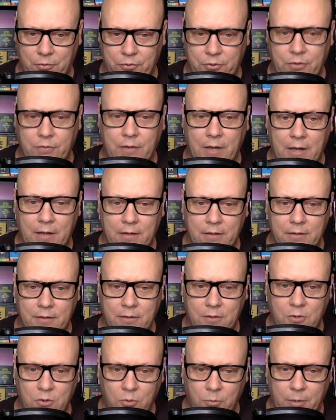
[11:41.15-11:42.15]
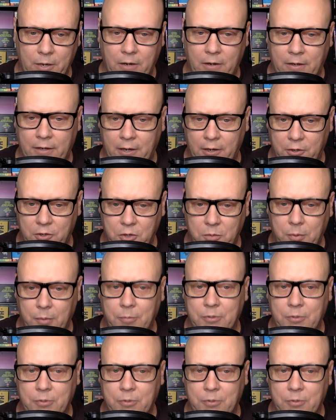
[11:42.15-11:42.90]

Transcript: So you've got Colbert and Gary Cooper,